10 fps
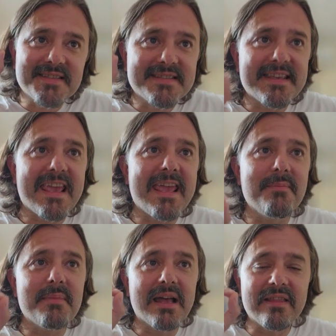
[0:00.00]

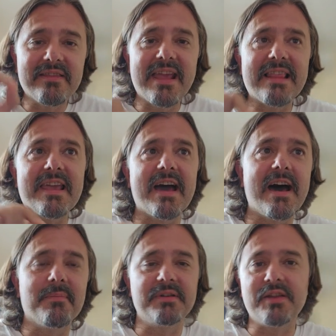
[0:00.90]
same daily
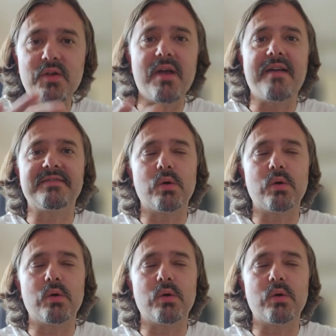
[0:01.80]
app that you have.